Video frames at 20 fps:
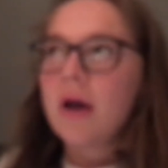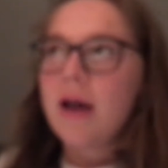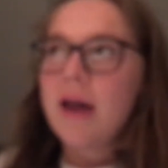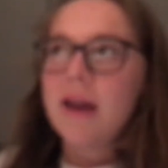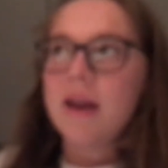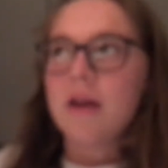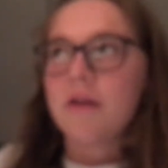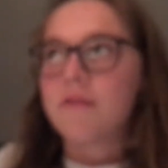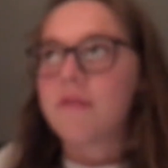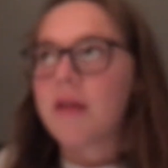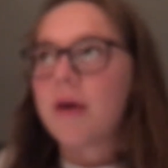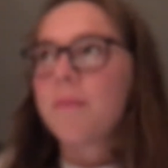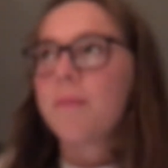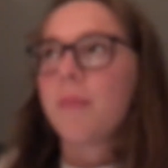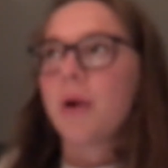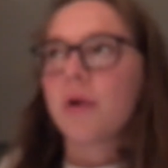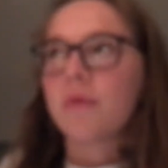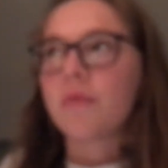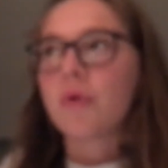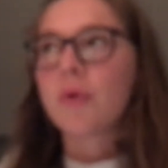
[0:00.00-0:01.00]
And I've let
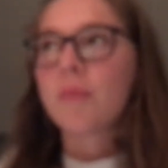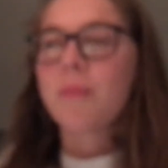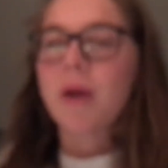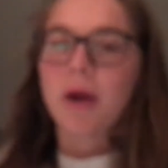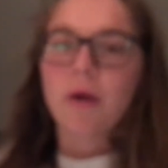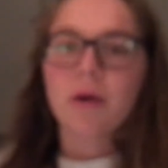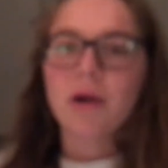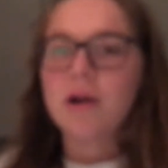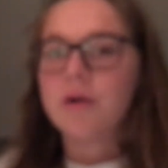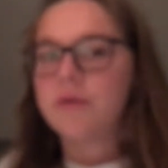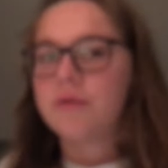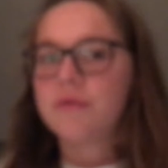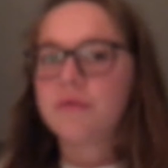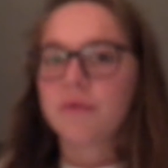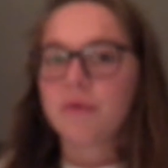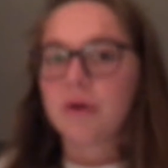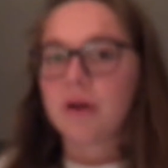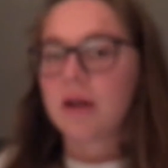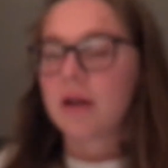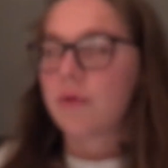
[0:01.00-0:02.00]
my room air out
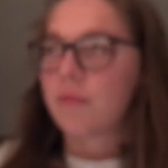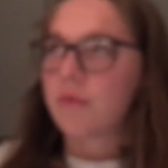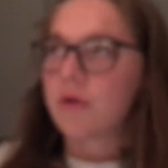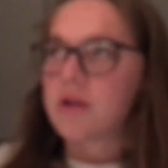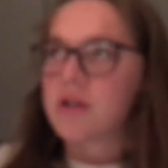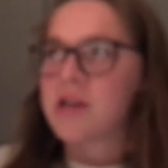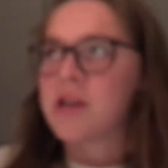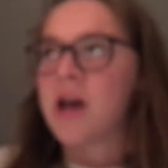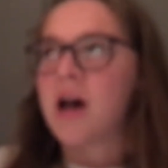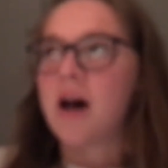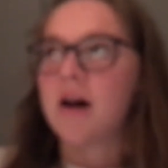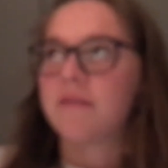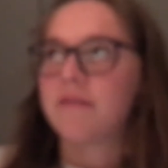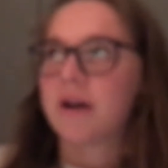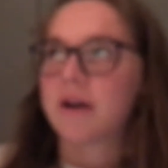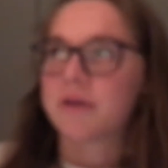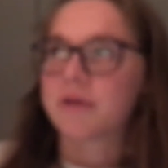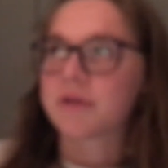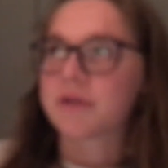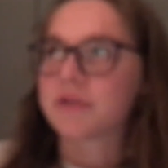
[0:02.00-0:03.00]
for like 1.5
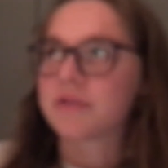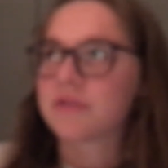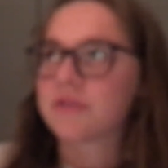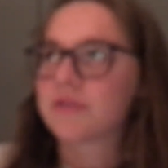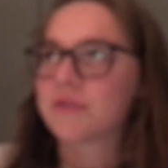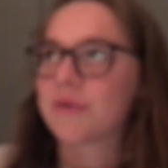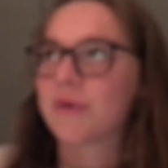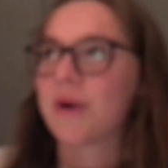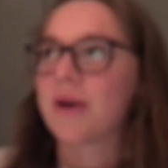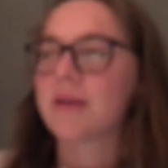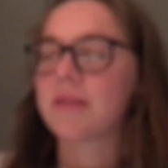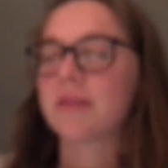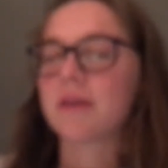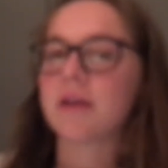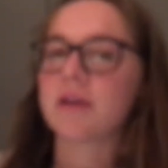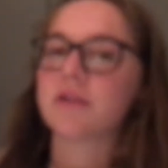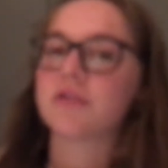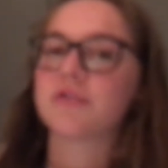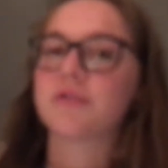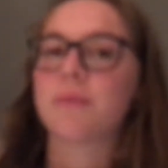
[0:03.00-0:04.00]
hours, so I
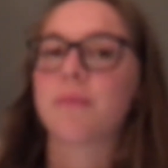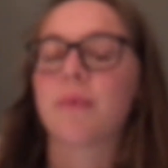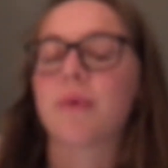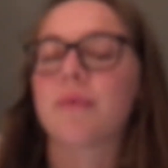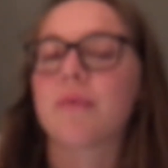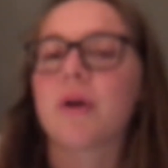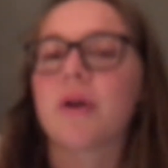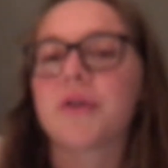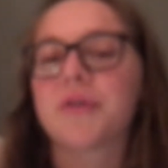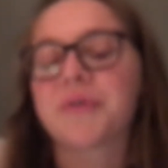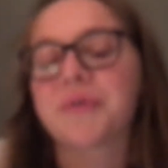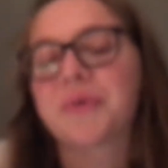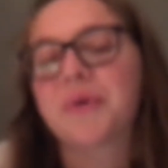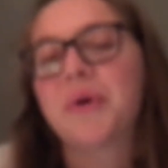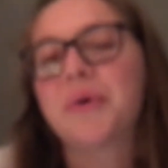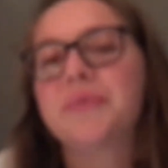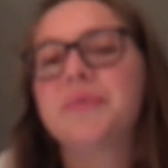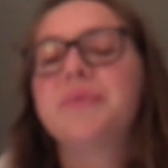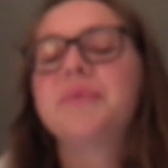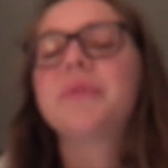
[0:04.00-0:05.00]
think it should be rather
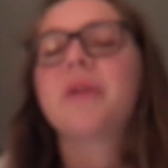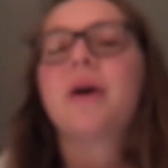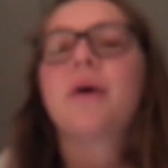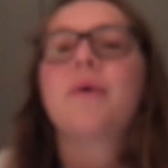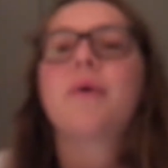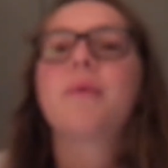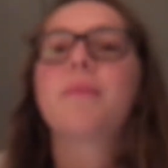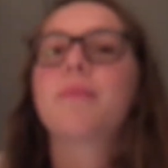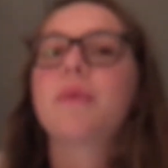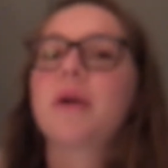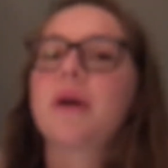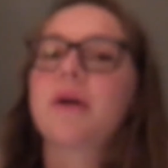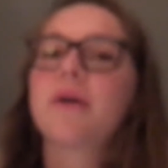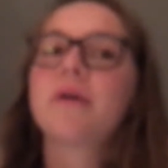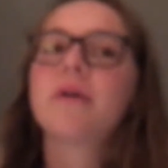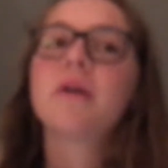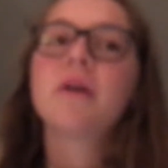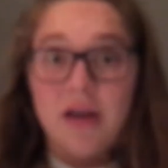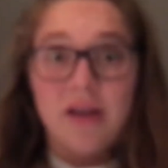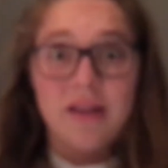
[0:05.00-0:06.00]
cold now up
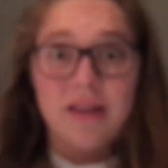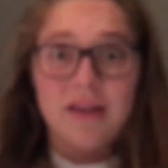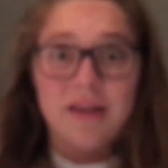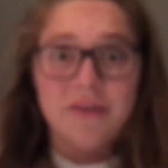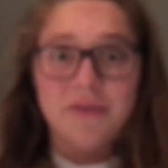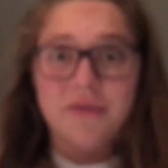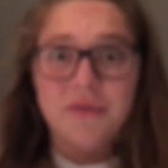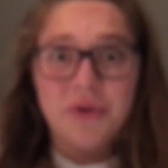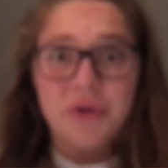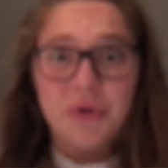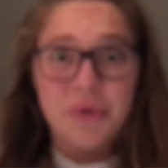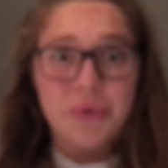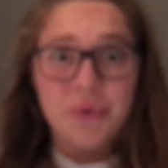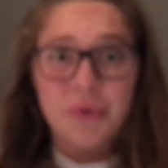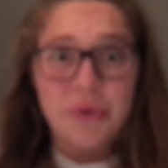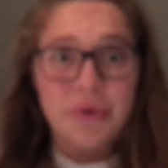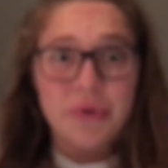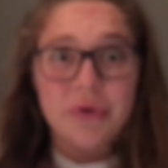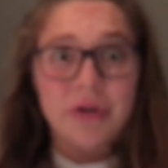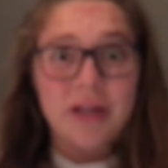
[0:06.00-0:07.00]
there. At least
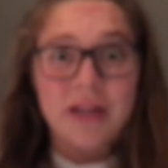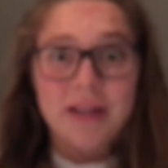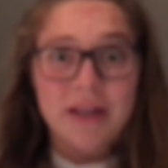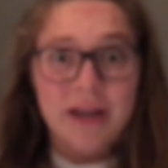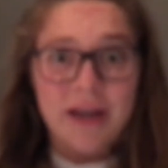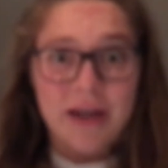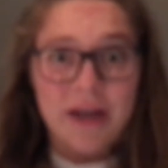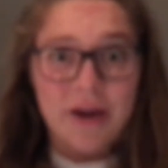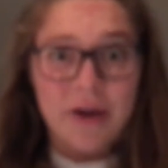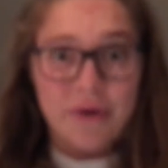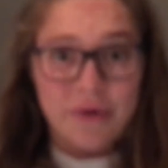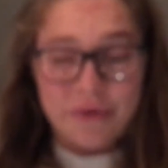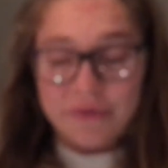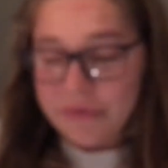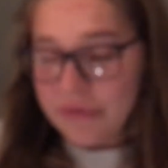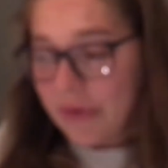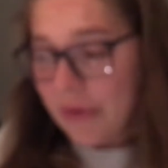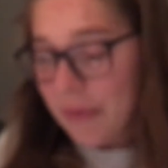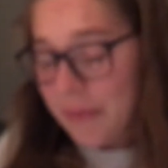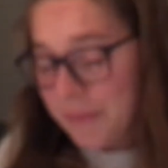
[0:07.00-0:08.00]
cooler than here,
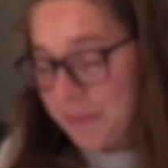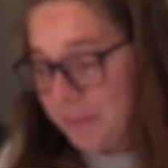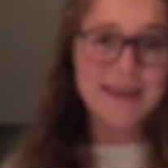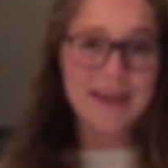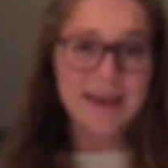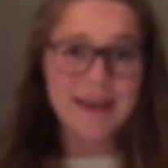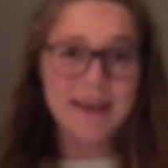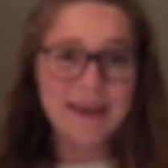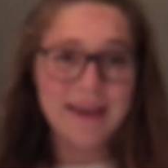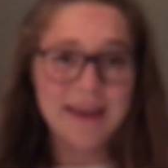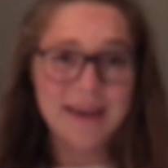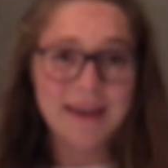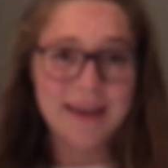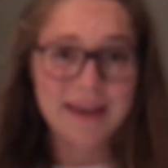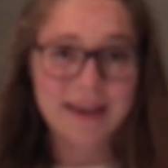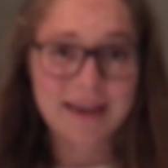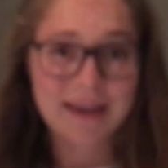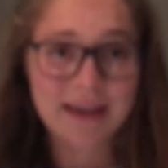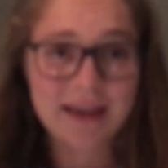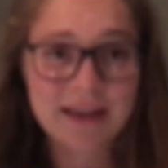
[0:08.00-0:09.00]
so
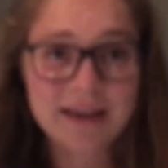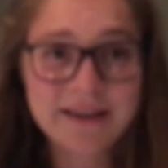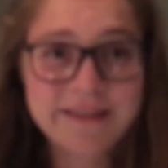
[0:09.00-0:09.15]
yay!